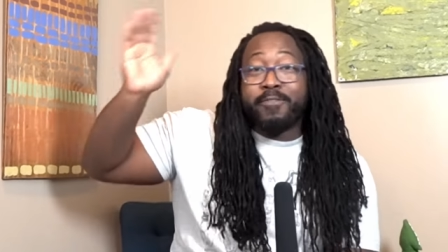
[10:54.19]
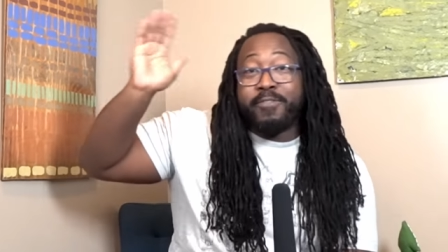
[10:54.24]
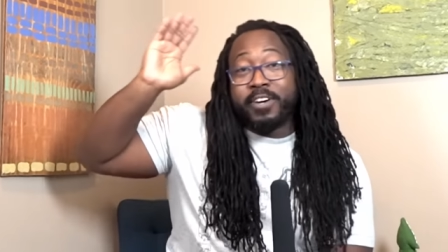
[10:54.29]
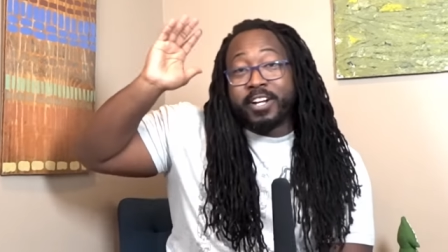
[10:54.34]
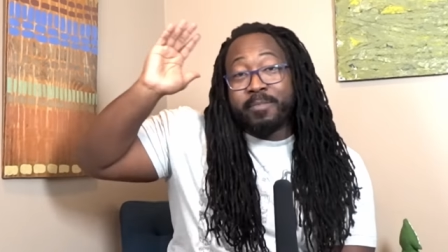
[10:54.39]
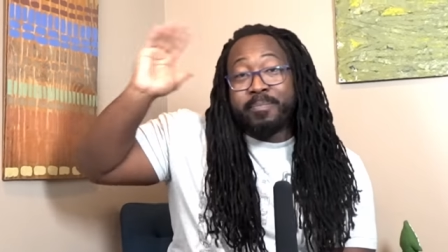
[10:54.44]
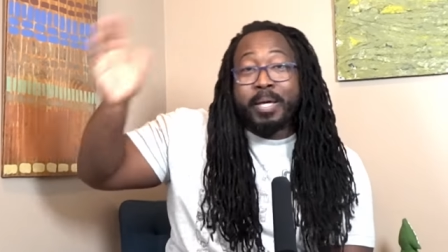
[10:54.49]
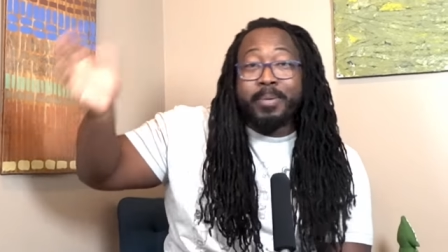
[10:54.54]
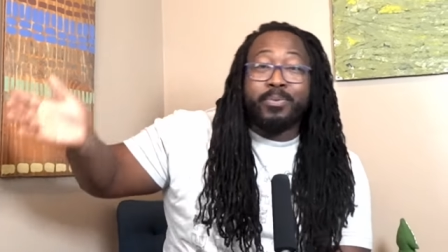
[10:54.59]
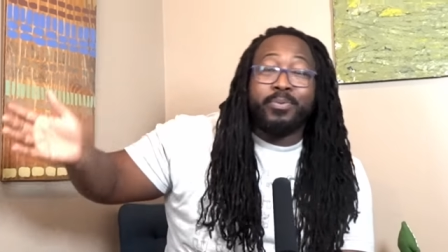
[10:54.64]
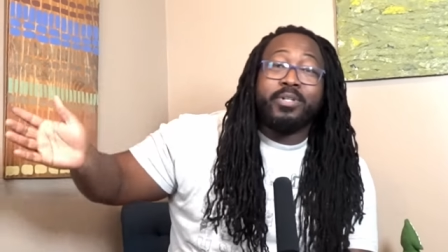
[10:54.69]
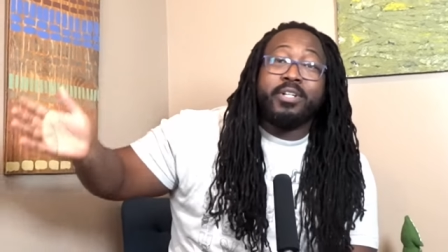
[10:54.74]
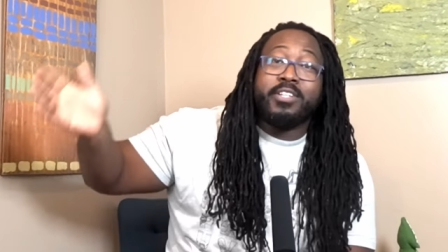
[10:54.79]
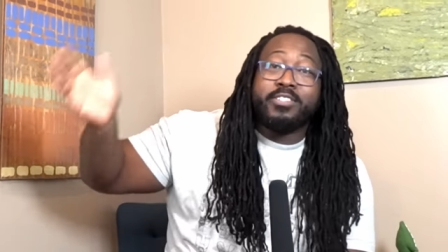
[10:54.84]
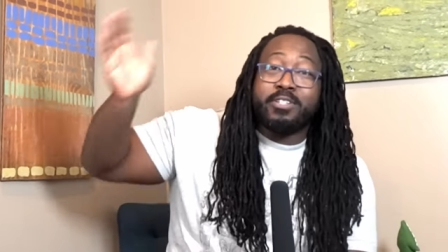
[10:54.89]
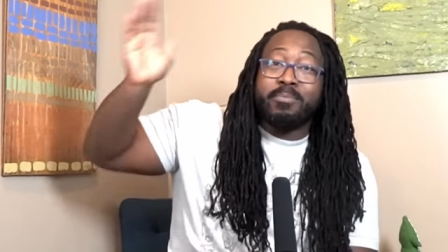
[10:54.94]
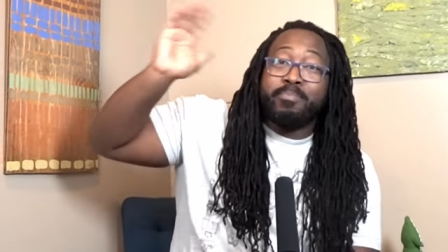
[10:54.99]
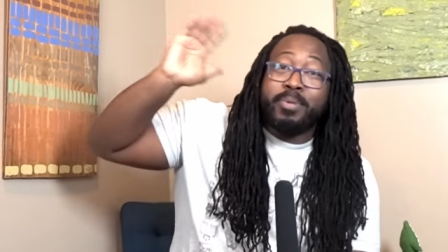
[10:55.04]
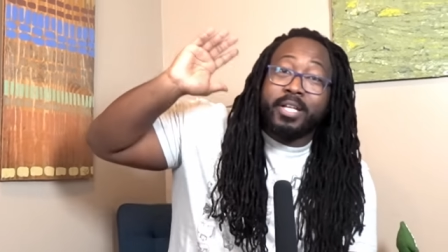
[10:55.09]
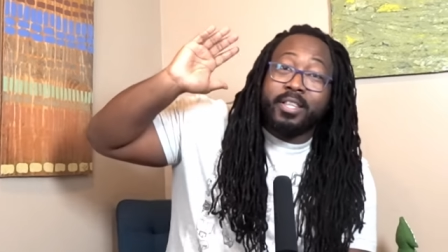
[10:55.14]
fun of people with
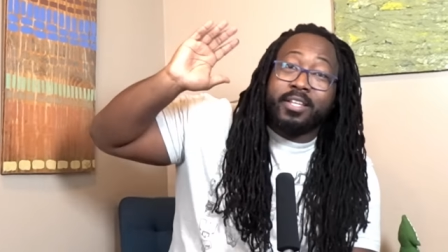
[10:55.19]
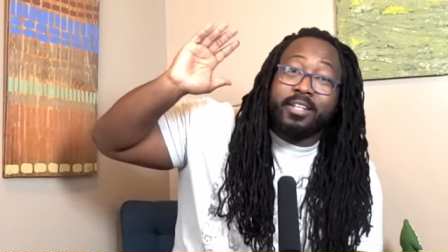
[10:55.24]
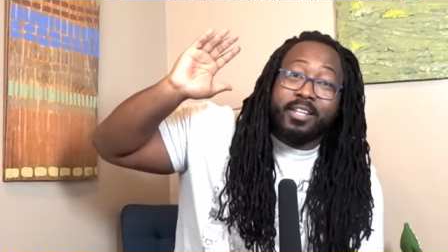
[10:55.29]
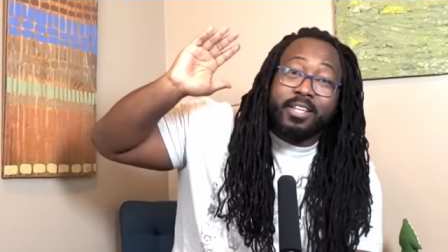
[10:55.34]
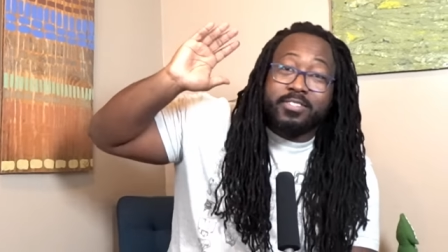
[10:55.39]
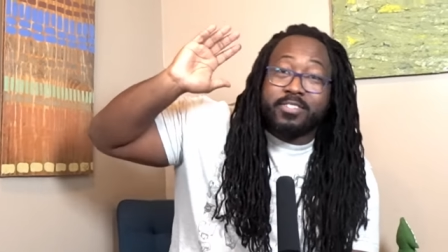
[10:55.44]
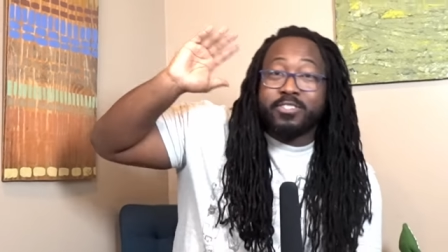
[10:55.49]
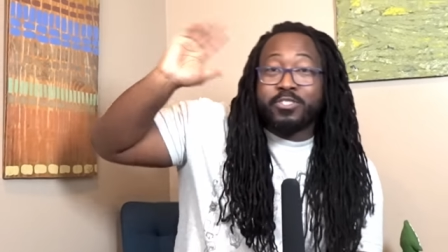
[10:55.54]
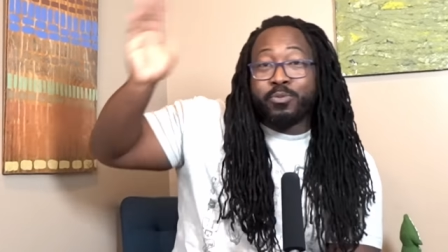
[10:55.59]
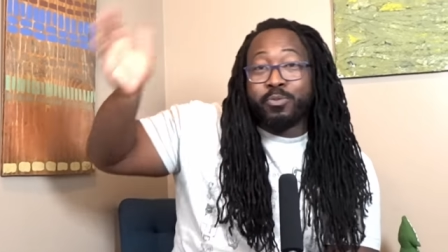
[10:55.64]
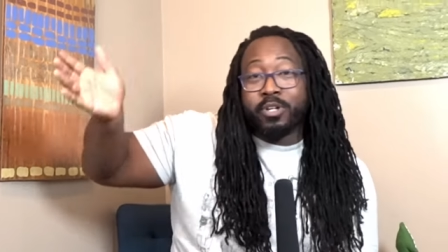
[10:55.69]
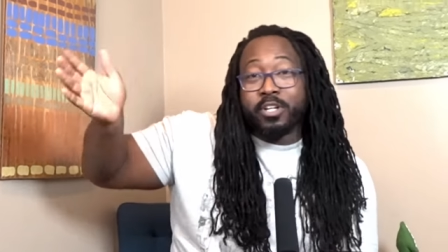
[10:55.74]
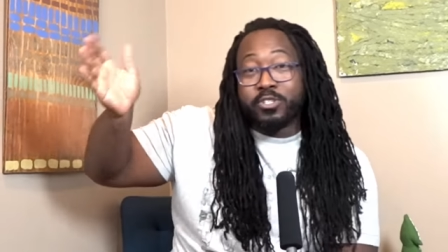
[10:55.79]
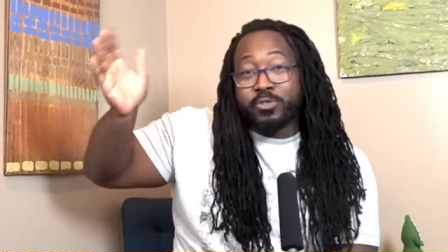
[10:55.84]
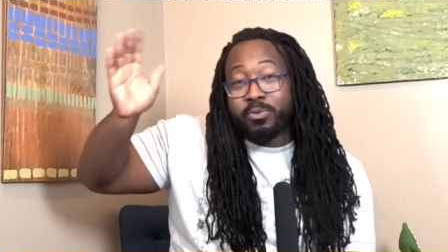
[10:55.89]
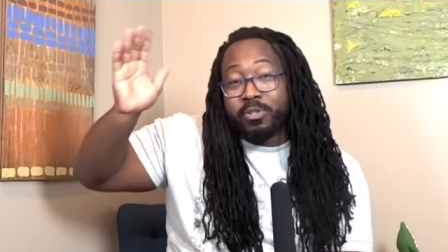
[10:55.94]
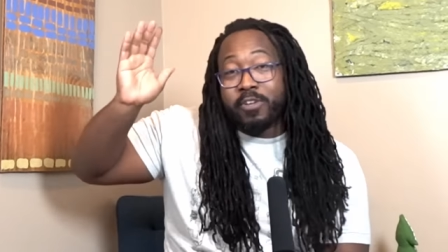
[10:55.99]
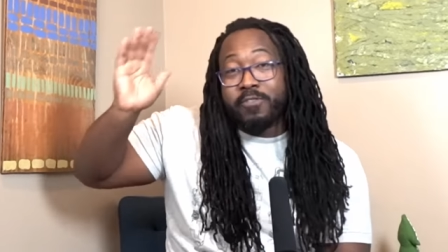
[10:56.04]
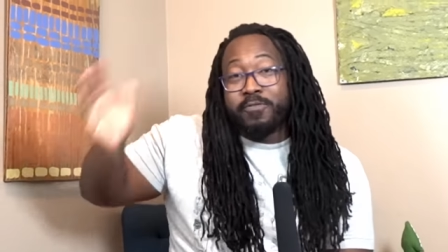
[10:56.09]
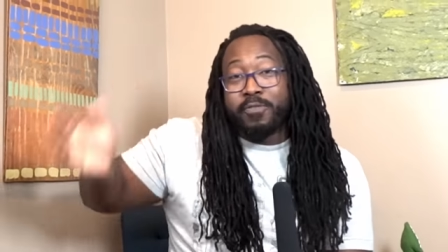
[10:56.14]
disabilities in
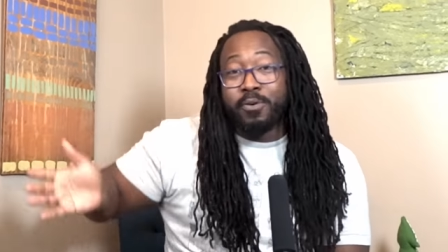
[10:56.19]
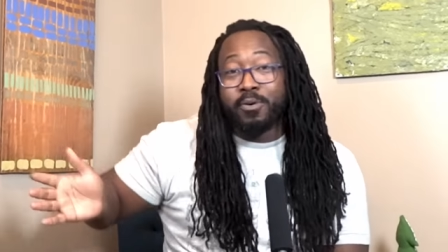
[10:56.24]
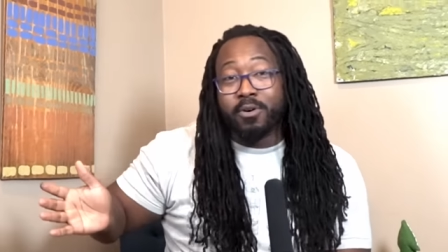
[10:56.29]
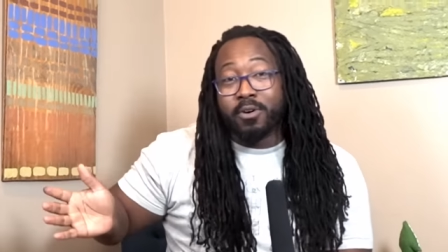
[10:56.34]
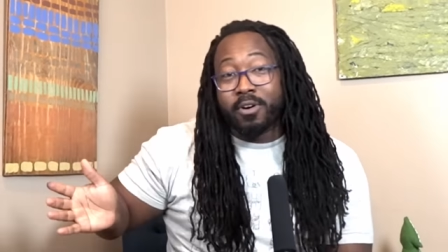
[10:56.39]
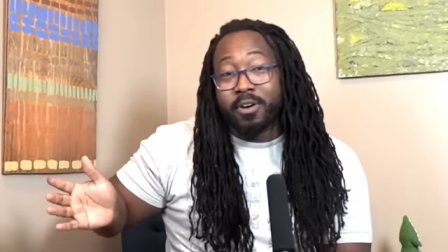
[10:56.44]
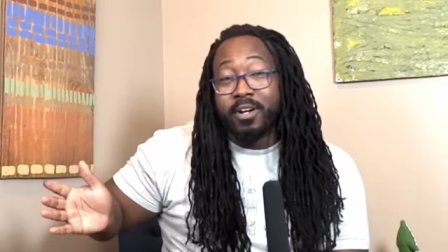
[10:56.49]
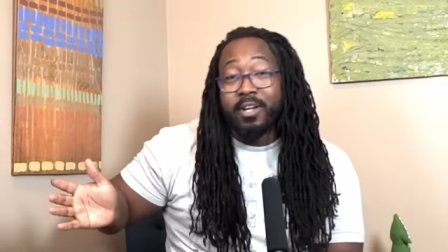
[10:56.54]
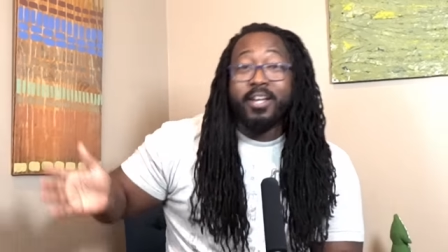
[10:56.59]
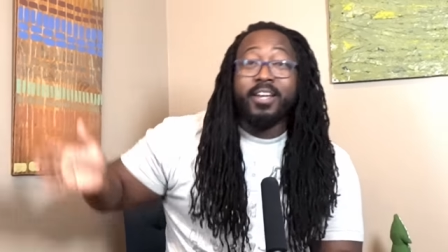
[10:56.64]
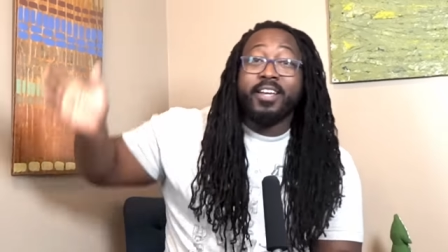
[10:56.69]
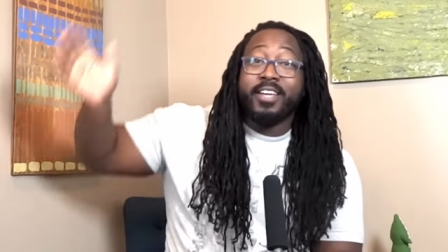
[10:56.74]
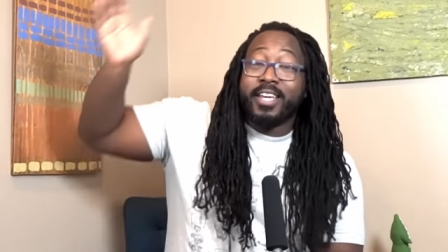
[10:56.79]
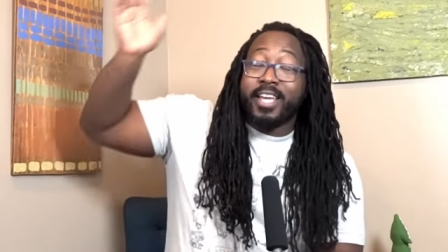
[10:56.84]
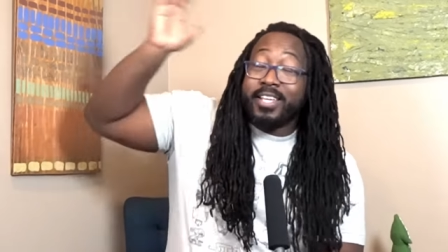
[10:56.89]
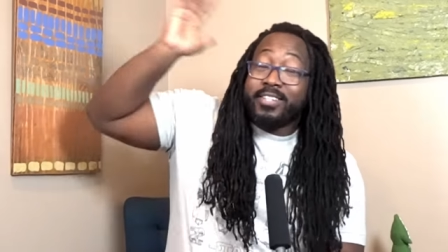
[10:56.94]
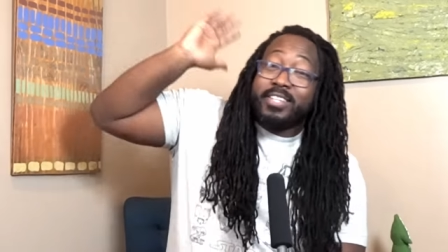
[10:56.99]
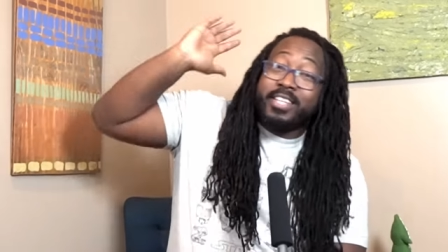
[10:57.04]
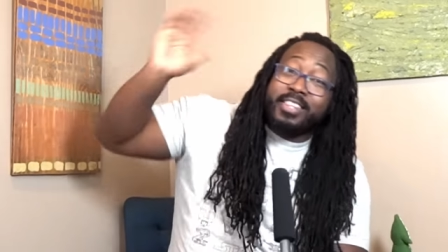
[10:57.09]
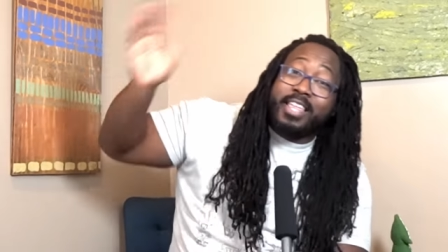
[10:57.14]
2024.
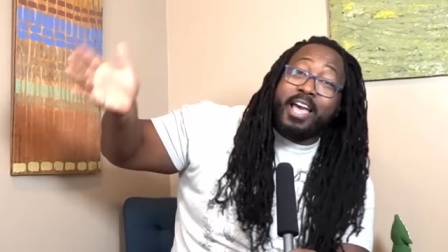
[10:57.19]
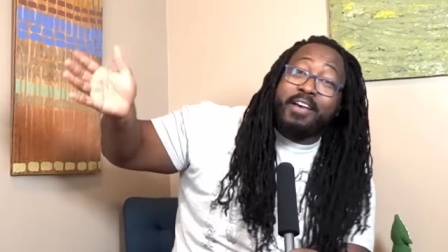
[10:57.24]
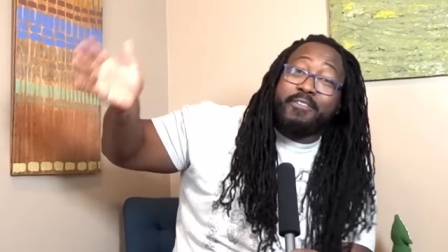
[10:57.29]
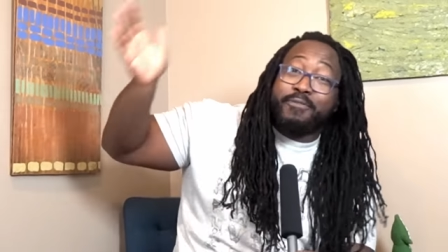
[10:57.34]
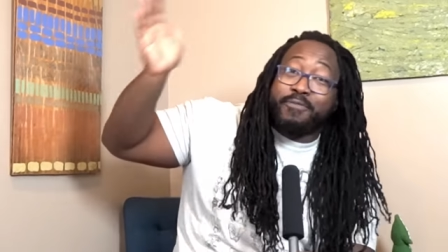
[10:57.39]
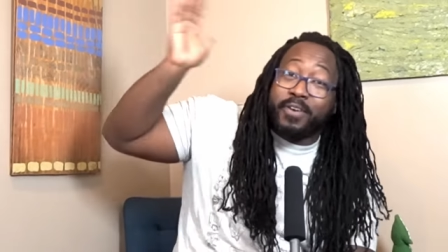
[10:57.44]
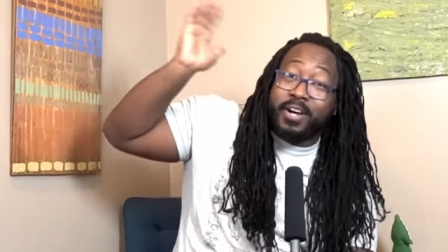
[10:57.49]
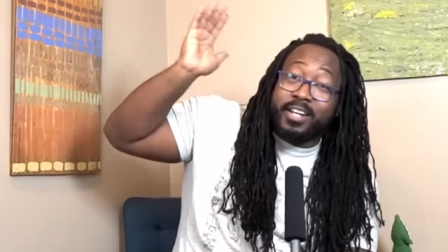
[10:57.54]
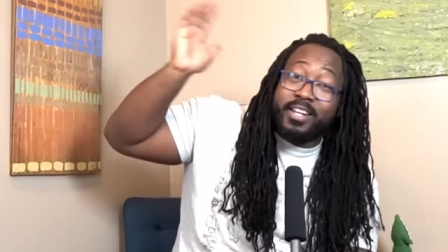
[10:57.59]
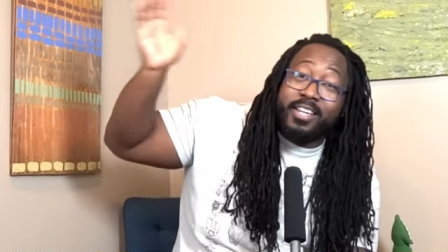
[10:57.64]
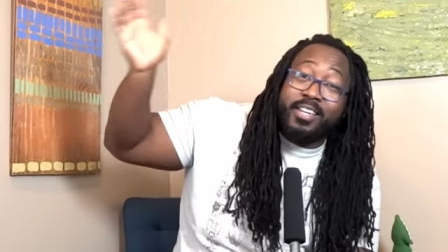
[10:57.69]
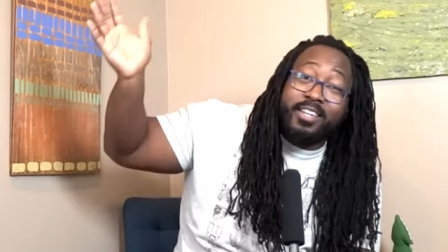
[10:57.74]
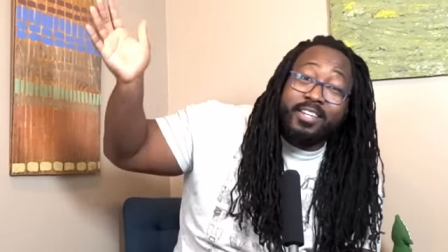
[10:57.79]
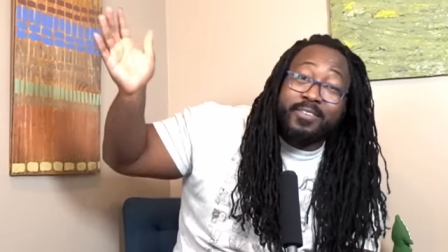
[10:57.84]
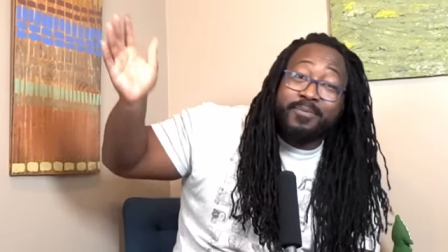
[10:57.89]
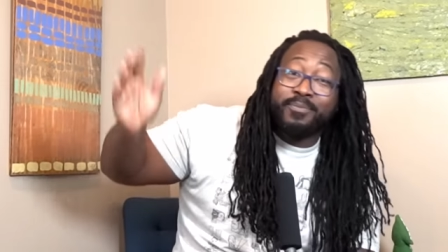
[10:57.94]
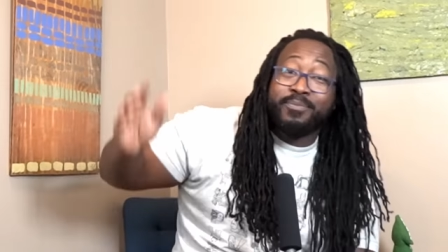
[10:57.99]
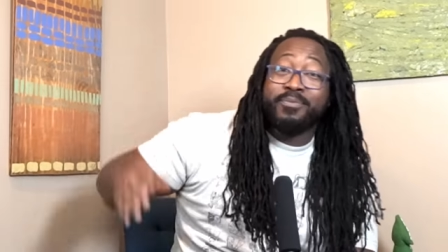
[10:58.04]
Isn't that funny?